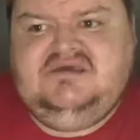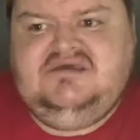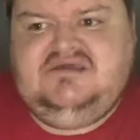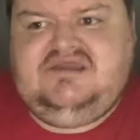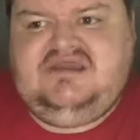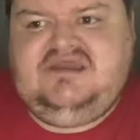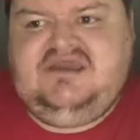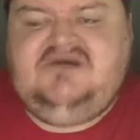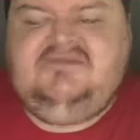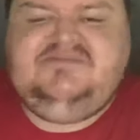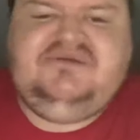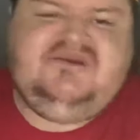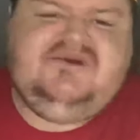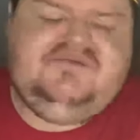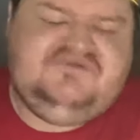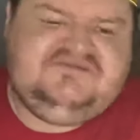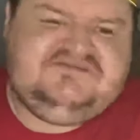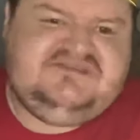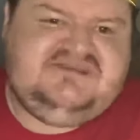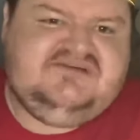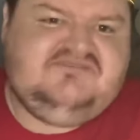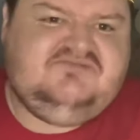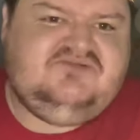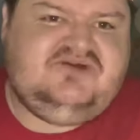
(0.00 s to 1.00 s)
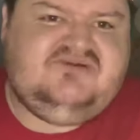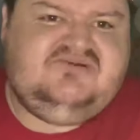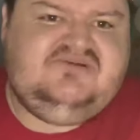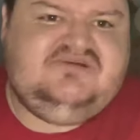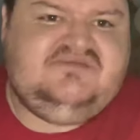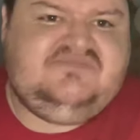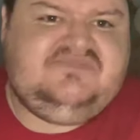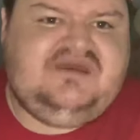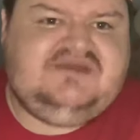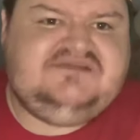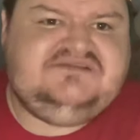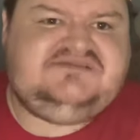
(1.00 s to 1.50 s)
Now, I mean, obviously, we're going
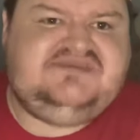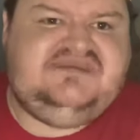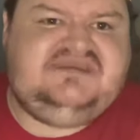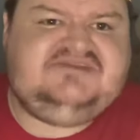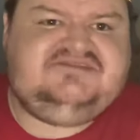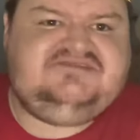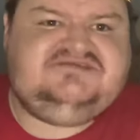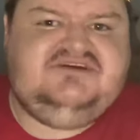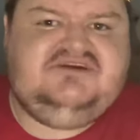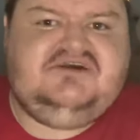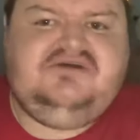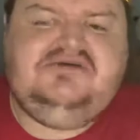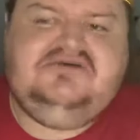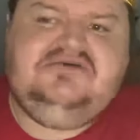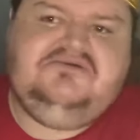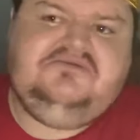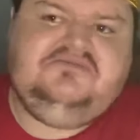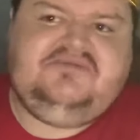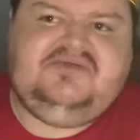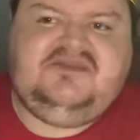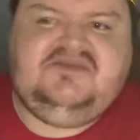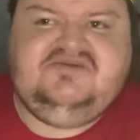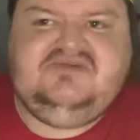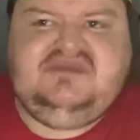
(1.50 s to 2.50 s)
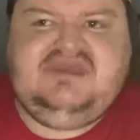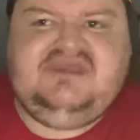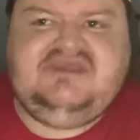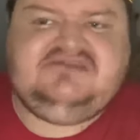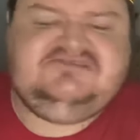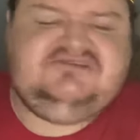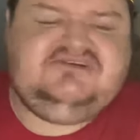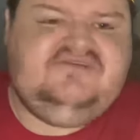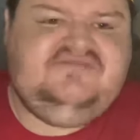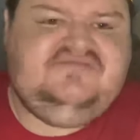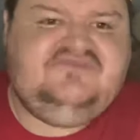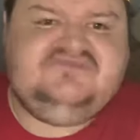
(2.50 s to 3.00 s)
about TikTok. Oh, but you
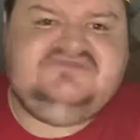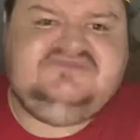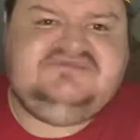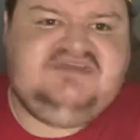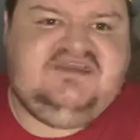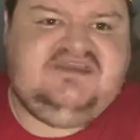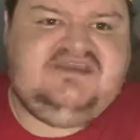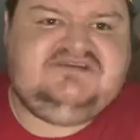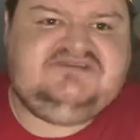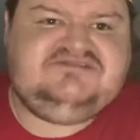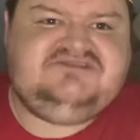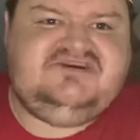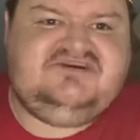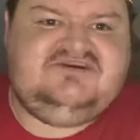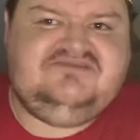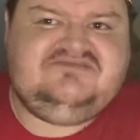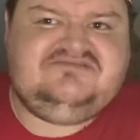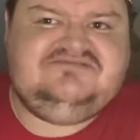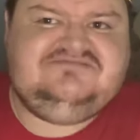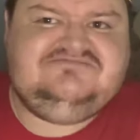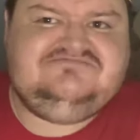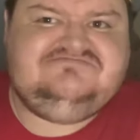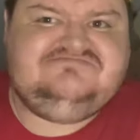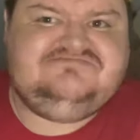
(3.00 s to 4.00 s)
kicked off on TikTok.